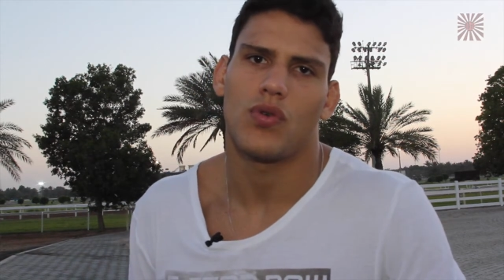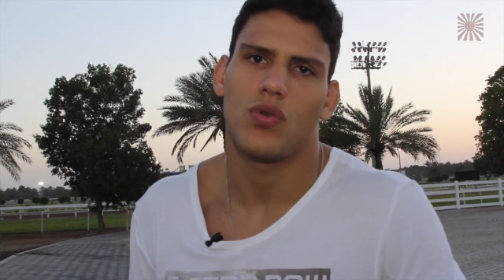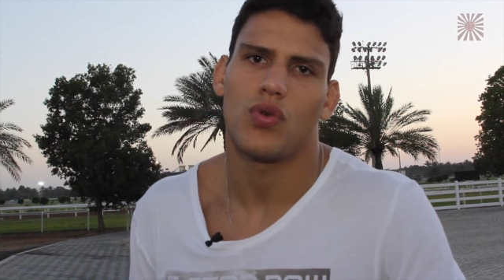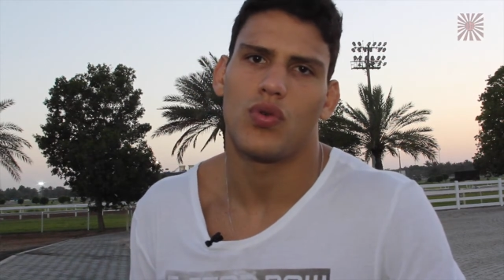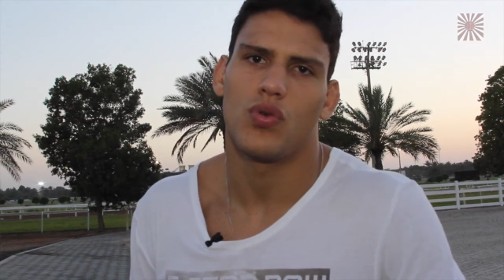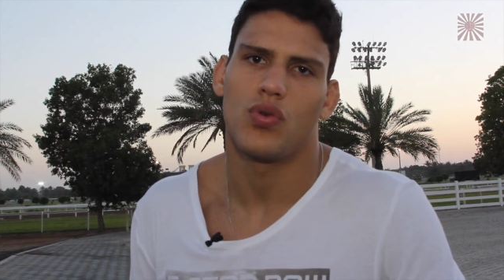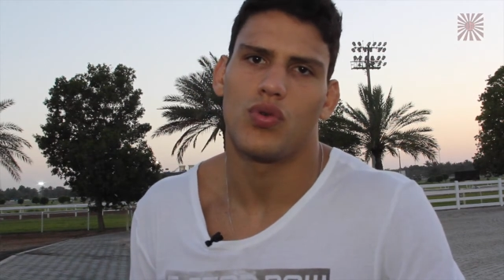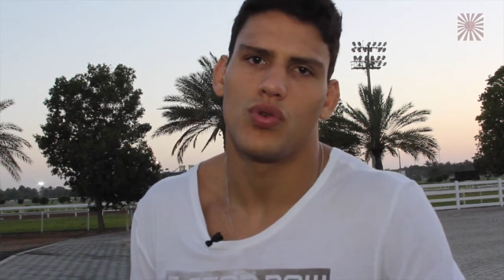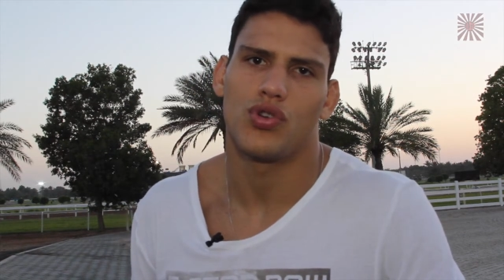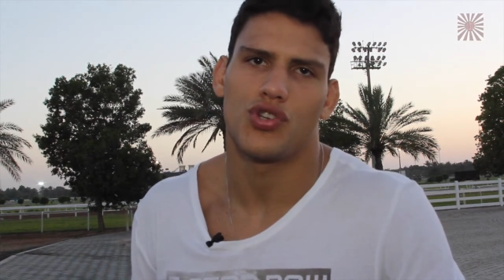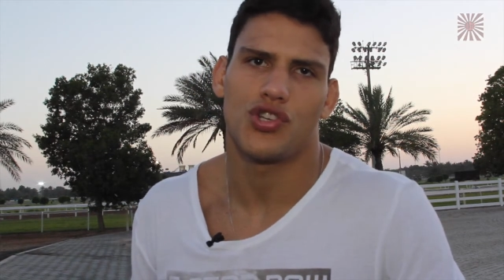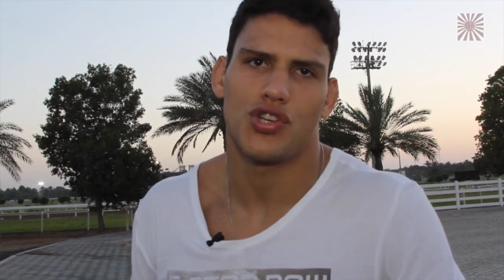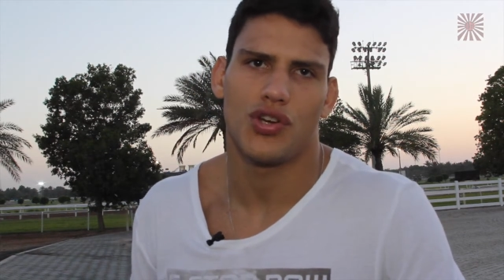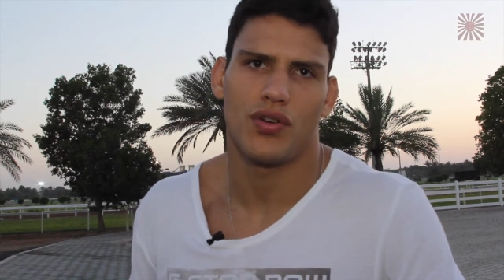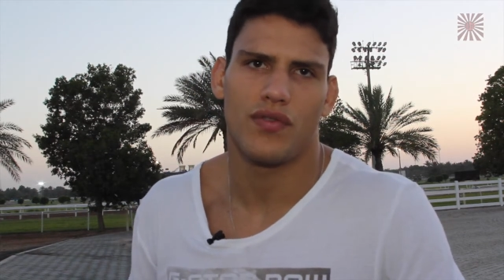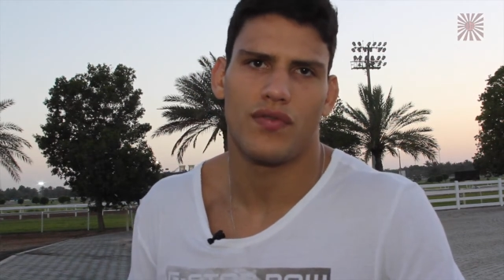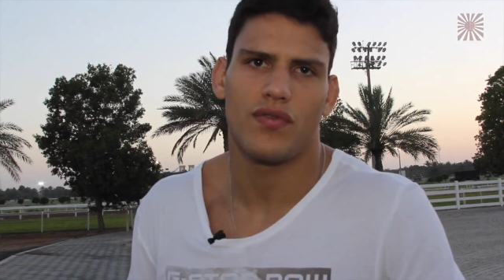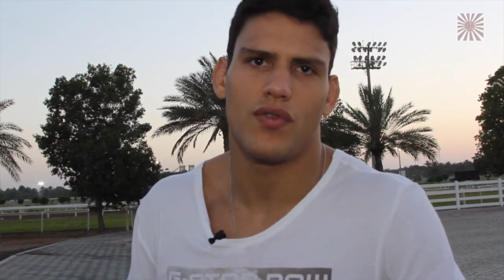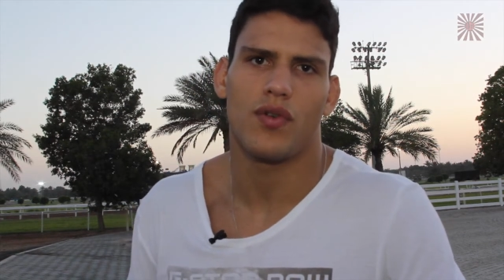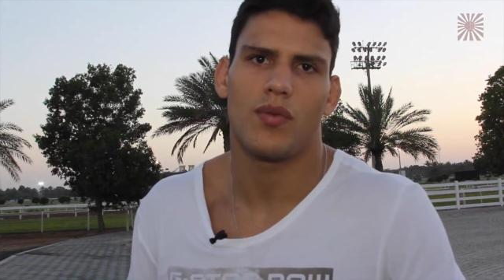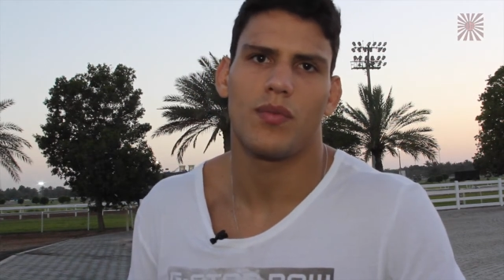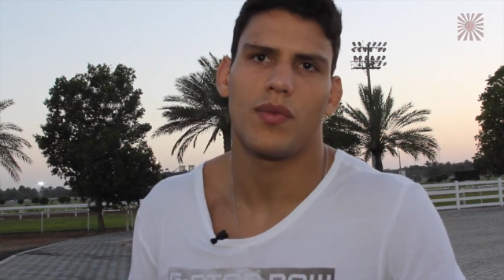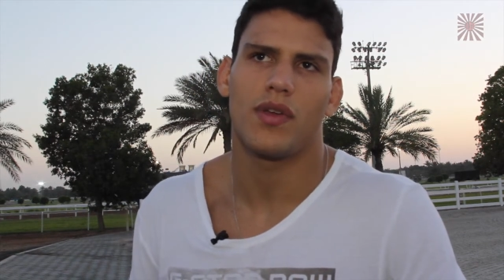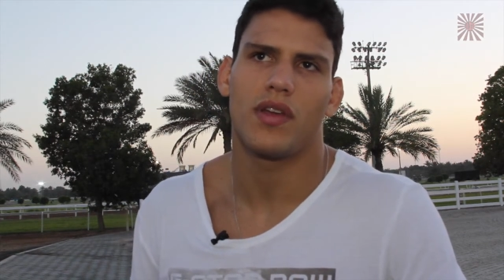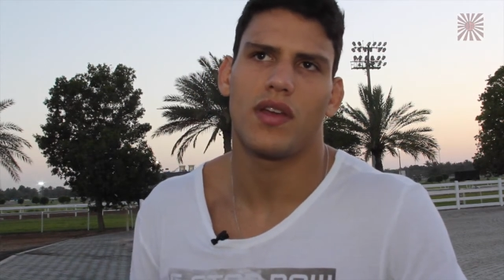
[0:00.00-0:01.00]
who cheer
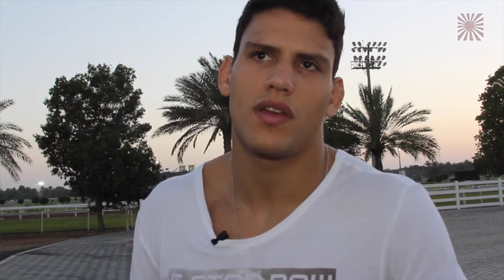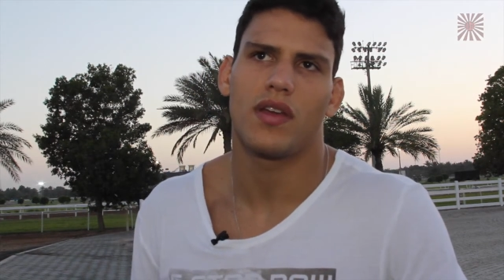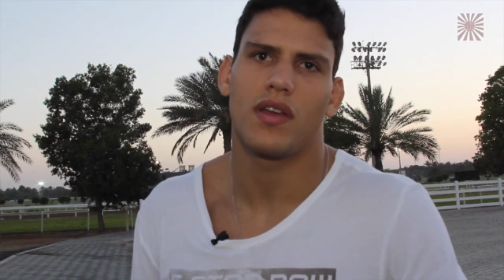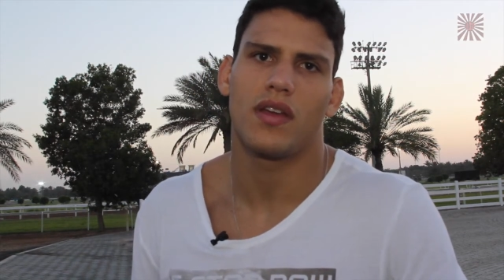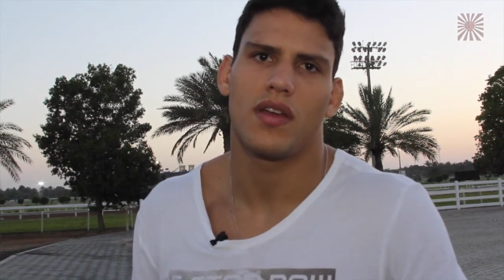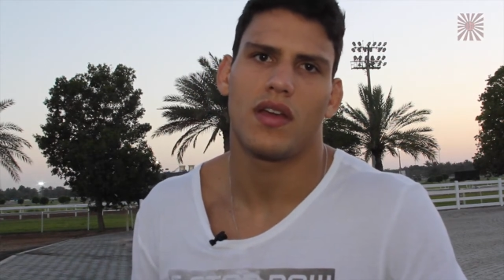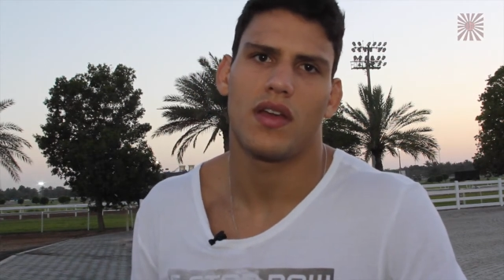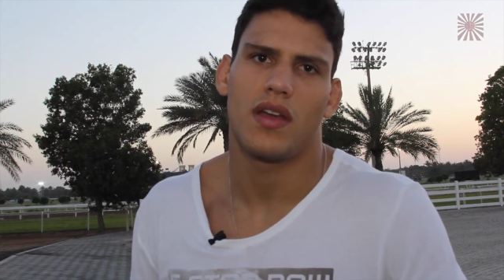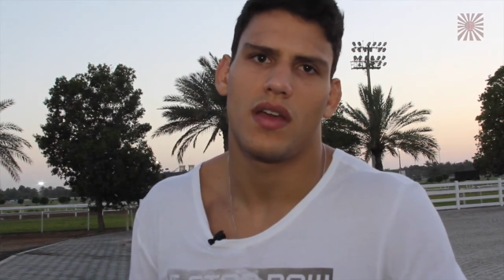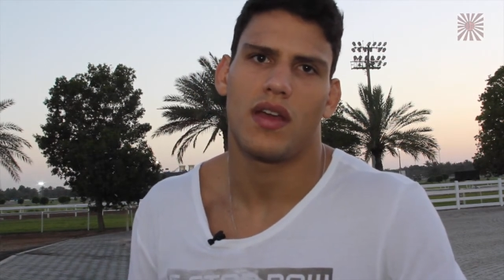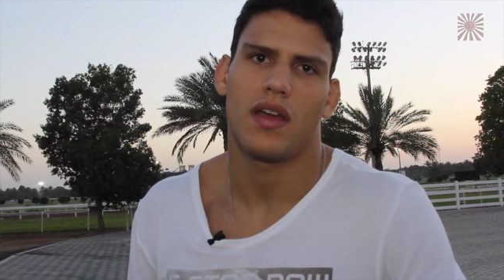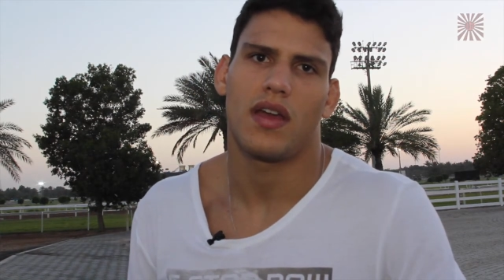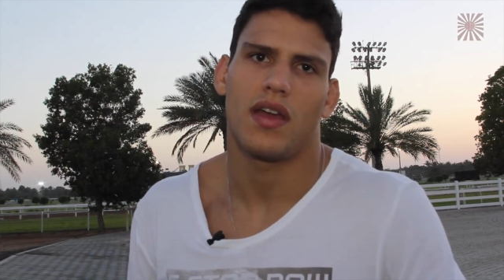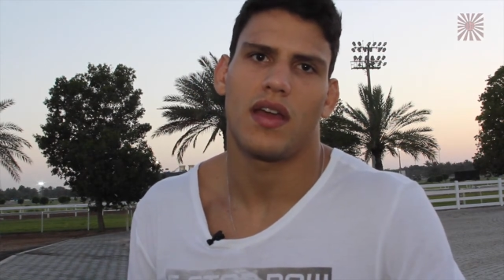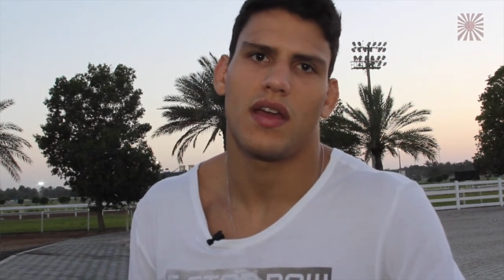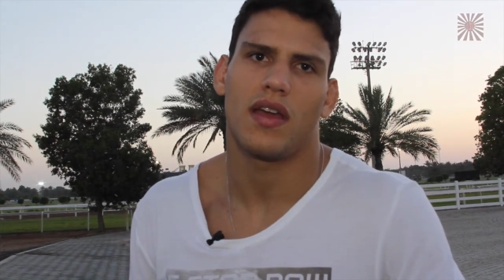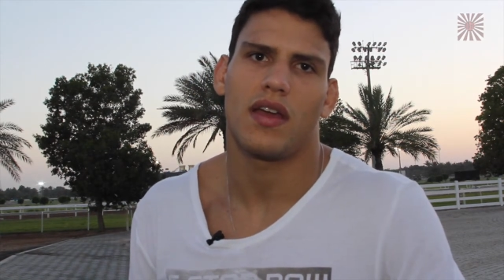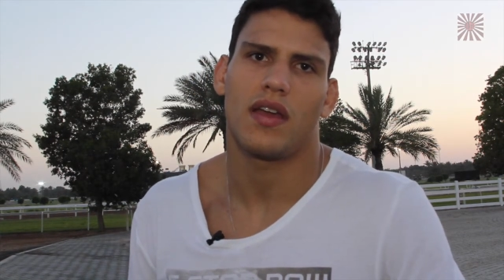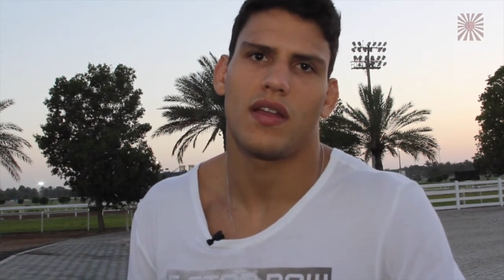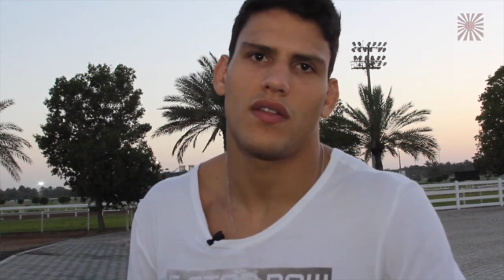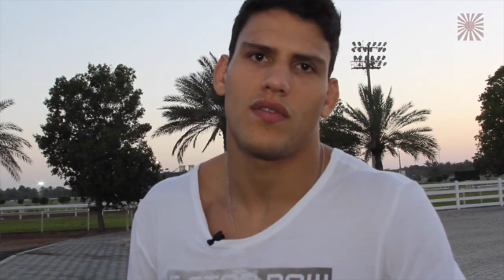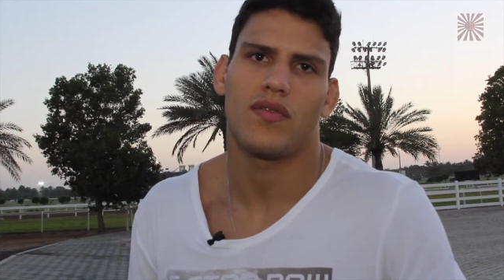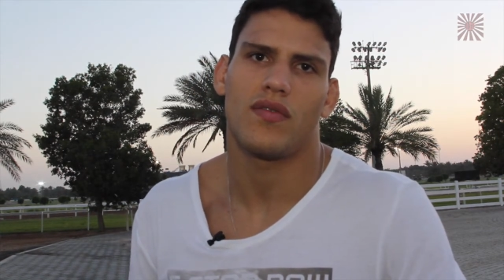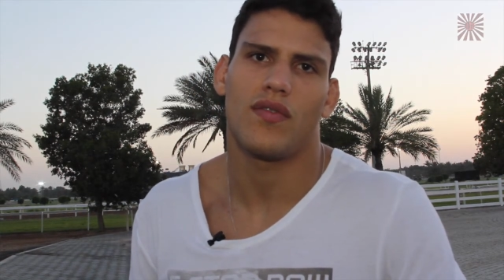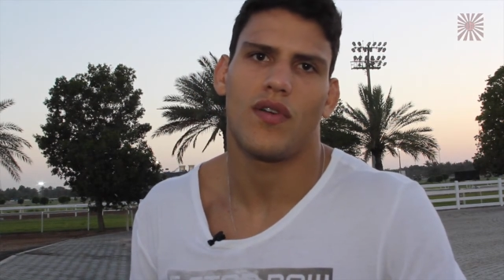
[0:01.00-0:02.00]
for me
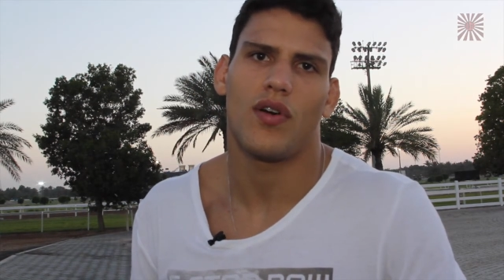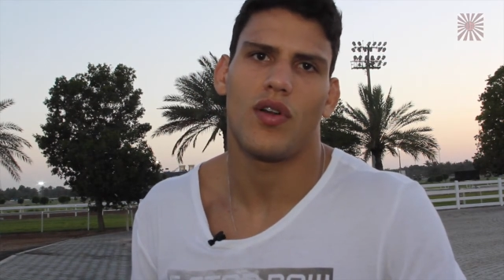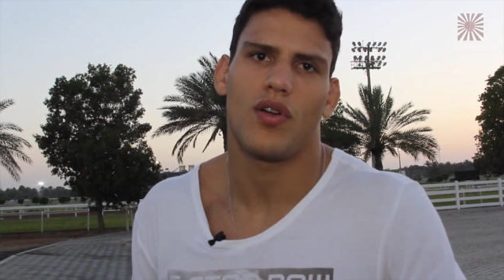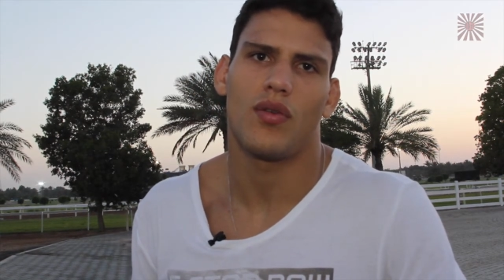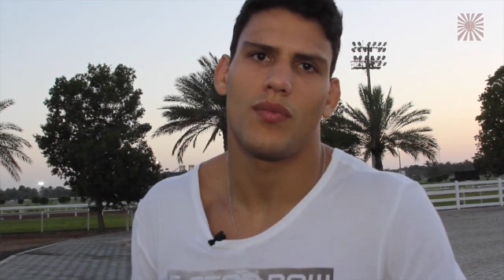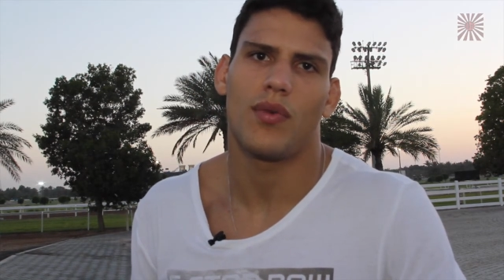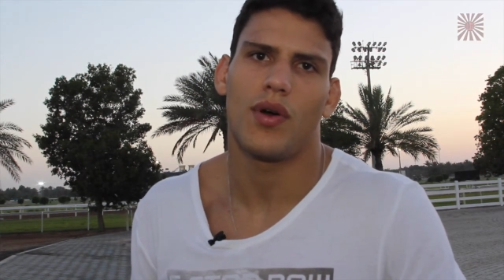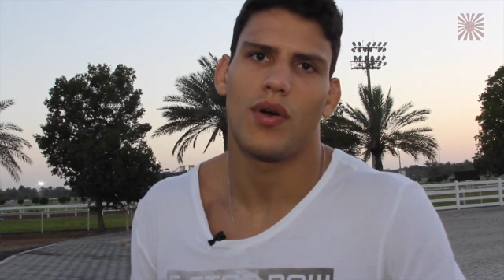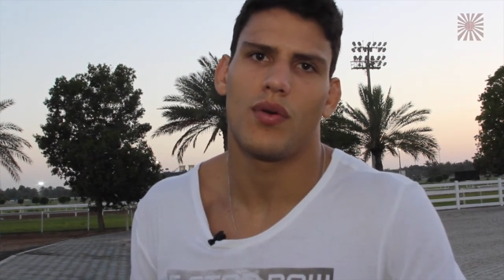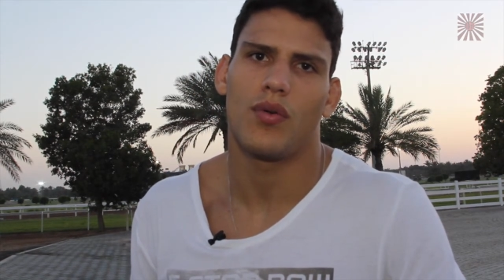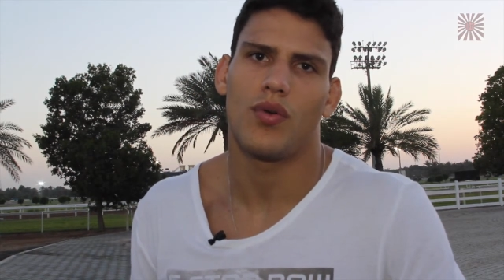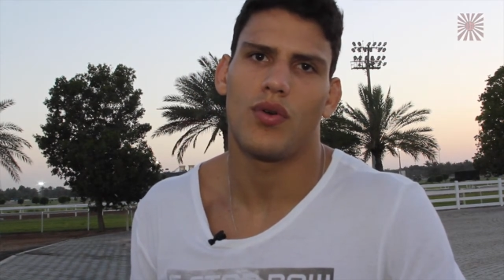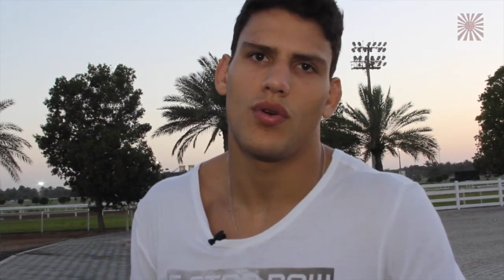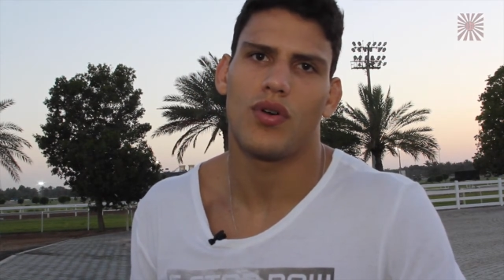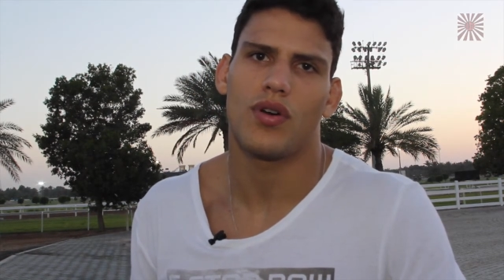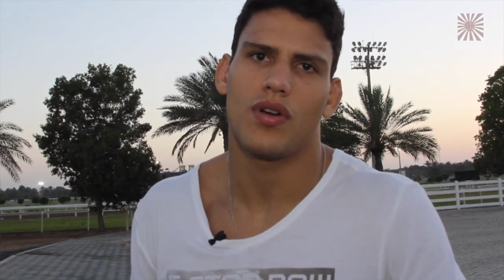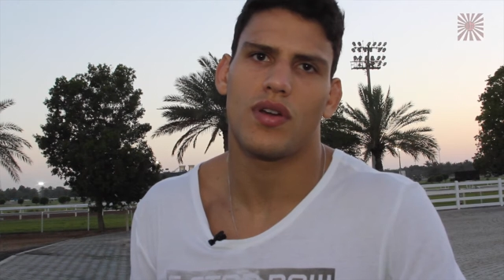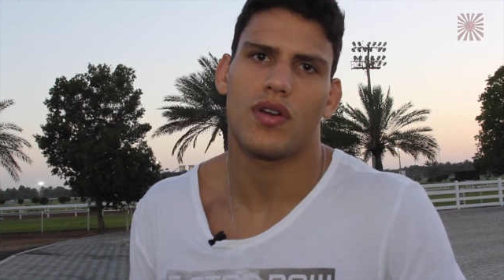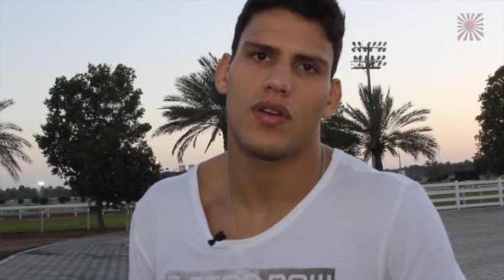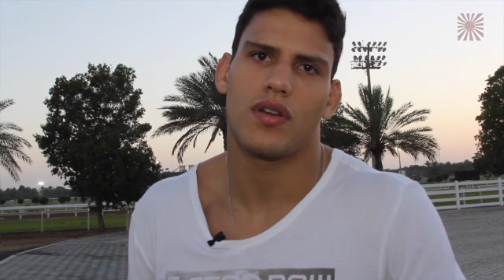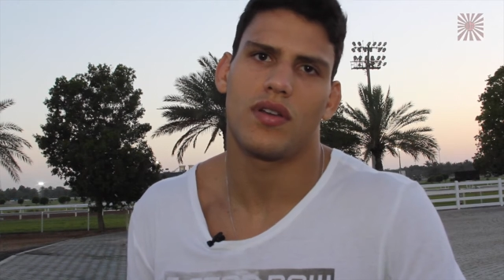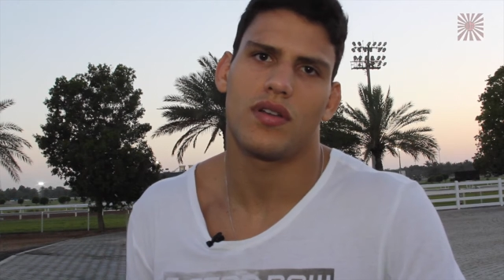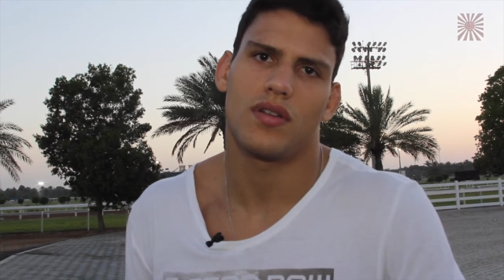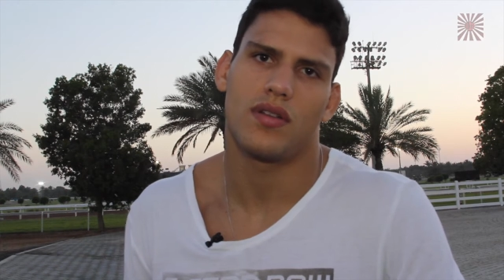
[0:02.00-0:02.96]
and follow my work.